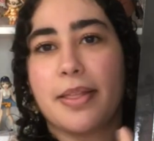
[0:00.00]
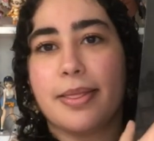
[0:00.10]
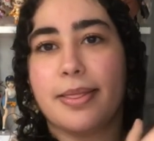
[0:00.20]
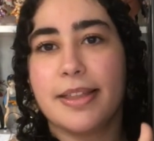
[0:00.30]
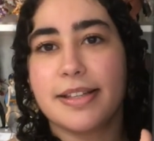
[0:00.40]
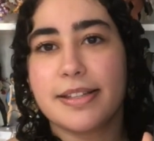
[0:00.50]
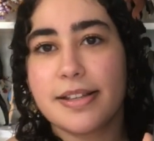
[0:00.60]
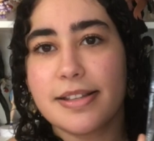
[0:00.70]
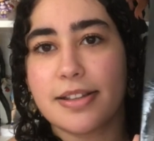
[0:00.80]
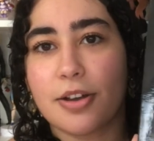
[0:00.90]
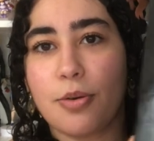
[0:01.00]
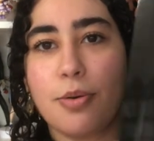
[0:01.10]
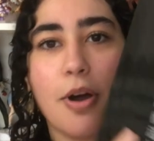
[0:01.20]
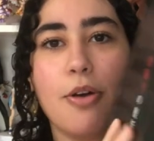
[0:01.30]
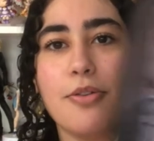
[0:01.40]
this is a
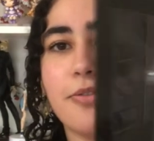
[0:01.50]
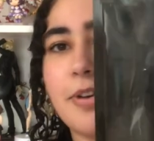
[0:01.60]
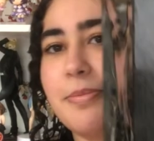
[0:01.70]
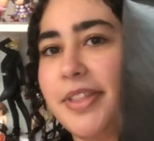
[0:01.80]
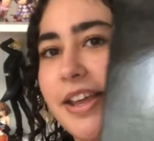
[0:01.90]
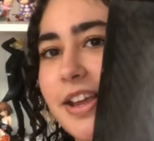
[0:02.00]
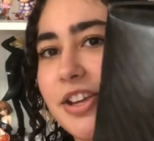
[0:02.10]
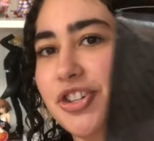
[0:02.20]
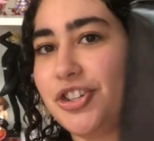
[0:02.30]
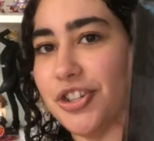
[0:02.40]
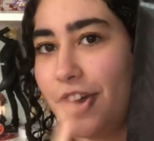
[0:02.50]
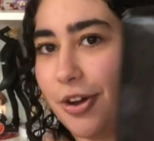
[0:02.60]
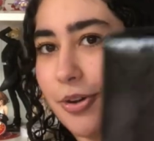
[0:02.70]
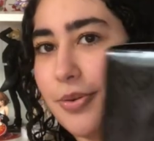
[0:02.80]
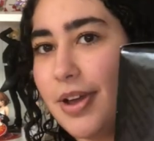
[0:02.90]
quote from the
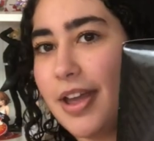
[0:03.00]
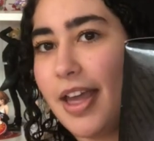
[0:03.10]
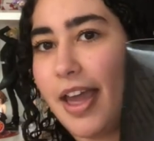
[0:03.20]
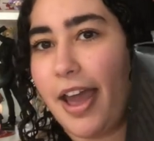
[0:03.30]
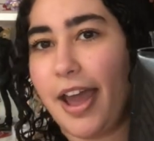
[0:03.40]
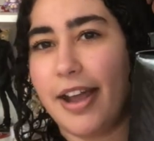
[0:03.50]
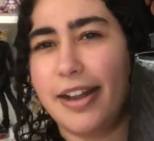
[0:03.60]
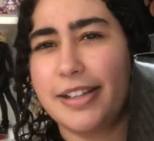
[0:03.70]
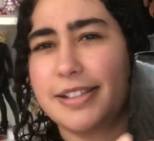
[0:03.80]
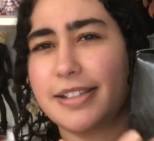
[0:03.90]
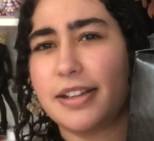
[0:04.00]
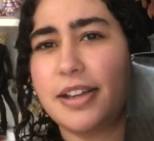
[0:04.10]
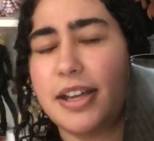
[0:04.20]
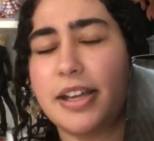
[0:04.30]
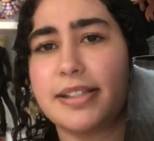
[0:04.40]
show. And it's
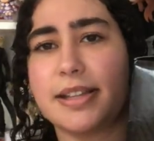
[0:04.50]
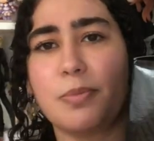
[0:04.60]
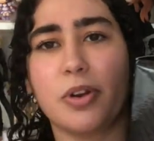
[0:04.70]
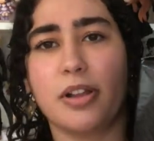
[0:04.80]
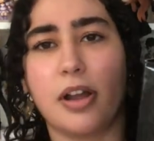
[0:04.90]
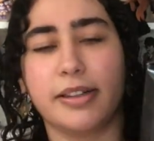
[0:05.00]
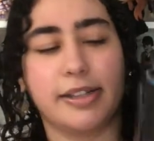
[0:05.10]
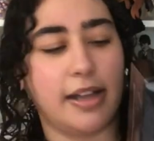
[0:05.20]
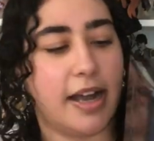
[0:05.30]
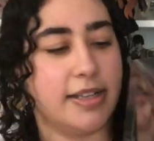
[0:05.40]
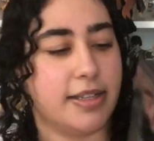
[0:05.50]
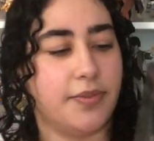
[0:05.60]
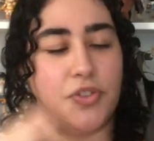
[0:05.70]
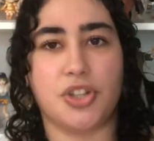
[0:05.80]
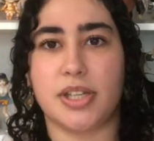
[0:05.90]
somewhere along the lines
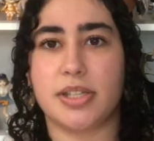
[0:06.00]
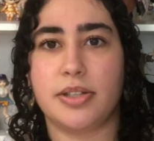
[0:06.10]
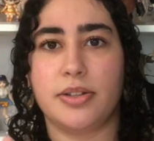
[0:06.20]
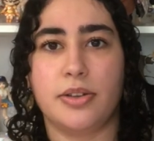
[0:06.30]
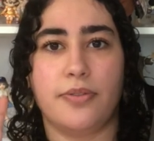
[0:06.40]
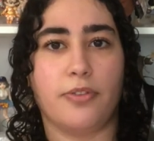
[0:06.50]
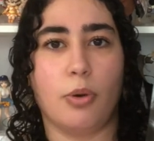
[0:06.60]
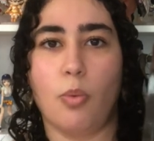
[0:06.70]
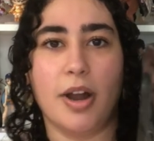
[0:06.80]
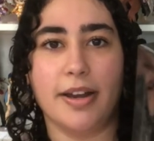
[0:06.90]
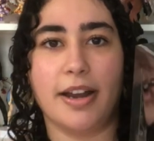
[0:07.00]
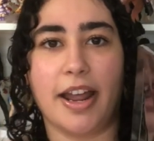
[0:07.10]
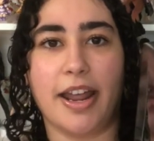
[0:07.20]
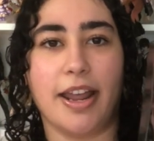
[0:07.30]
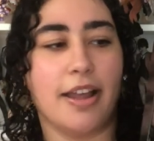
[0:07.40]
of, just for one
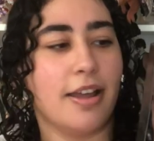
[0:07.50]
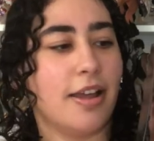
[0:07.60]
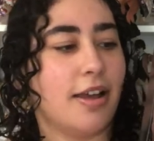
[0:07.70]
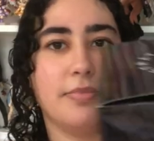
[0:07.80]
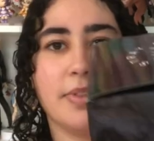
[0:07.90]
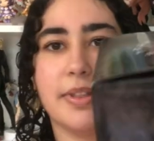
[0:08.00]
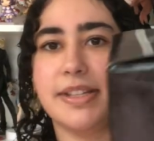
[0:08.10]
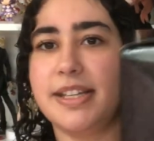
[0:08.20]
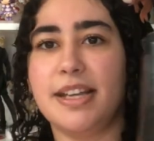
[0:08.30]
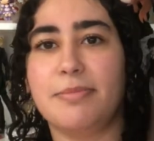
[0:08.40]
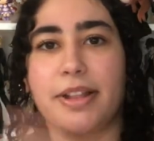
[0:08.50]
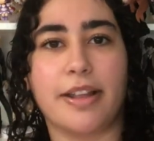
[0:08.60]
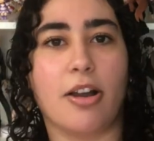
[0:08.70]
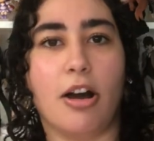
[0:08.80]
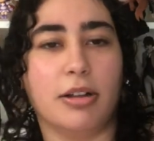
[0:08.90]
night, the team that
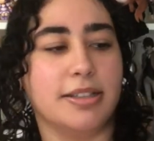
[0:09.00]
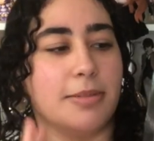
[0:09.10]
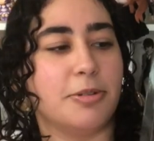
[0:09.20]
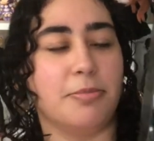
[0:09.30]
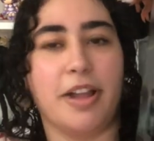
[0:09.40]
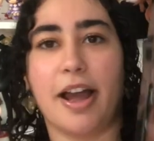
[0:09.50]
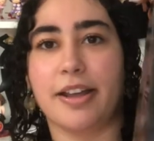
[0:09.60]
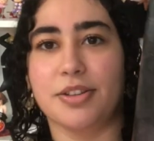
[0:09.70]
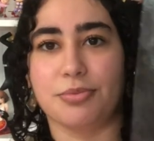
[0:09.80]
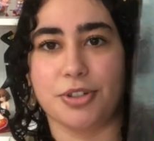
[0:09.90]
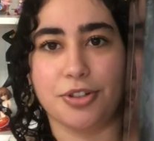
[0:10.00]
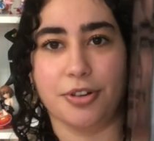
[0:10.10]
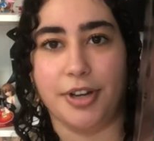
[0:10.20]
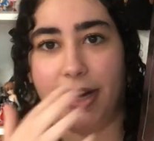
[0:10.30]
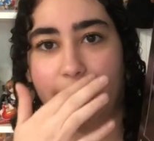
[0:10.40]
they call Double Black is
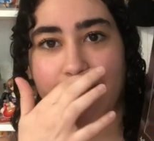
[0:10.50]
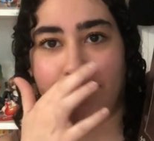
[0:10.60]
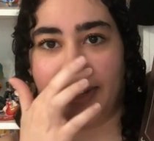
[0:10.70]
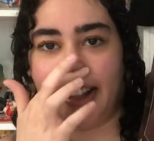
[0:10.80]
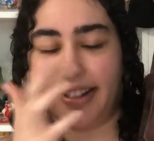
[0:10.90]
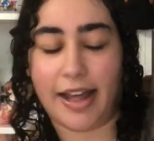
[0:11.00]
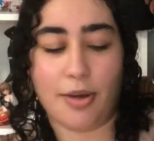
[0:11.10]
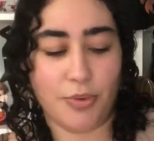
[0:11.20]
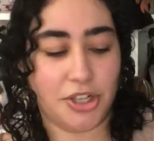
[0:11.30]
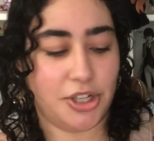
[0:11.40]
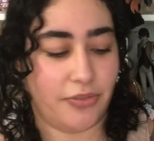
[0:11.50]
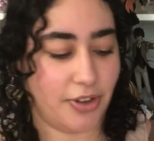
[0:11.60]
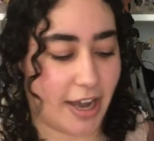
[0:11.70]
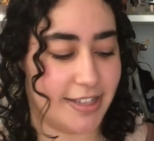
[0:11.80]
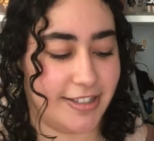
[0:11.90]
returning, or something like that. Which, if
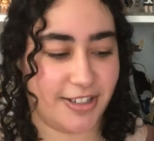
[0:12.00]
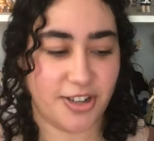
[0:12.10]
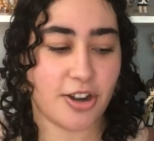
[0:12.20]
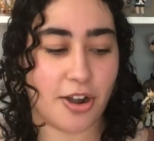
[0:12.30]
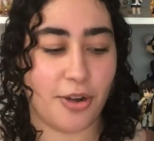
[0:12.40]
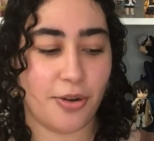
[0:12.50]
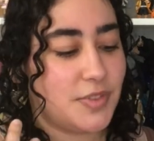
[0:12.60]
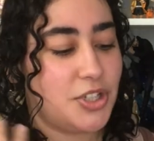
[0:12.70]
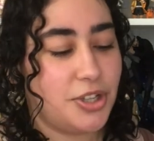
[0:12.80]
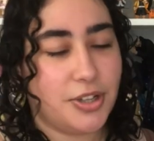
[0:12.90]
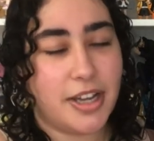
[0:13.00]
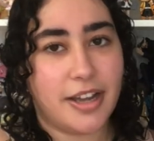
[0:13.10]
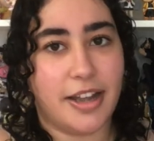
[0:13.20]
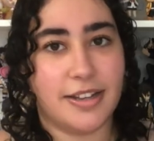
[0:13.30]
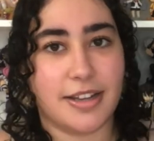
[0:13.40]
you guys didn't know,
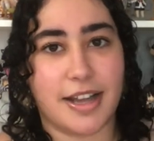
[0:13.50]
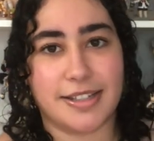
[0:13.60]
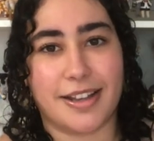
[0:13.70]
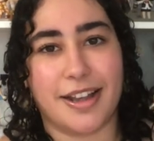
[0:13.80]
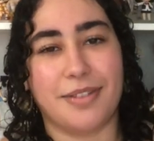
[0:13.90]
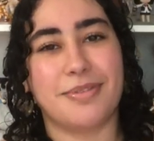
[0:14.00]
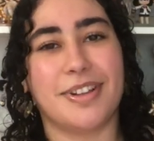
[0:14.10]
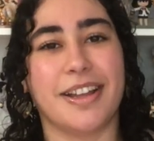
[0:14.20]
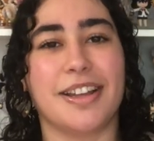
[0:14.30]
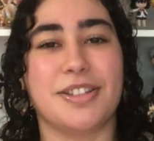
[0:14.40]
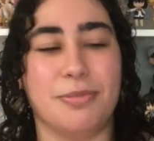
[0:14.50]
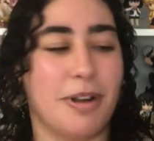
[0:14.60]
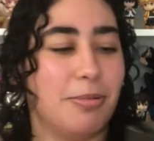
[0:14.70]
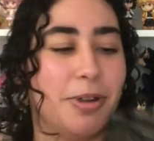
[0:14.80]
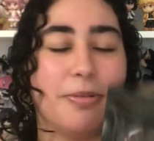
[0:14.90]
Chuuya and Dazai, well, I guess you
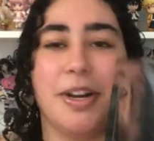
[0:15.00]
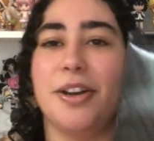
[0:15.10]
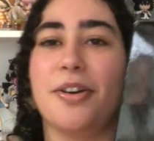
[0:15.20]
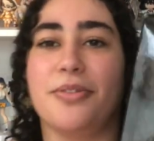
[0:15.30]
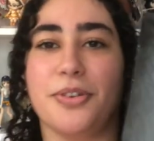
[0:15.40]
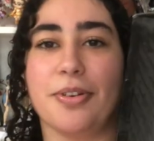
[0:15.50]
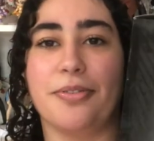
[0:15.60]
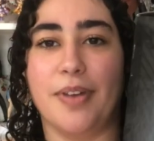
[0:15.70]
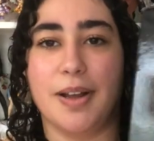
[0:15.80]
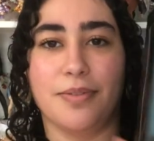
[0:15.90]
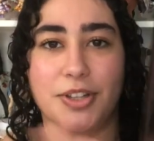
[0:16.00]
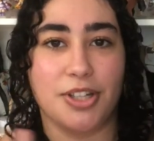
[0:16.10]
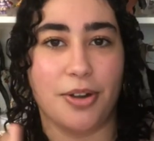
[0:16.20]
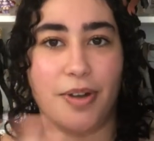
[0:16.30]
probably already know if you're a fan of the show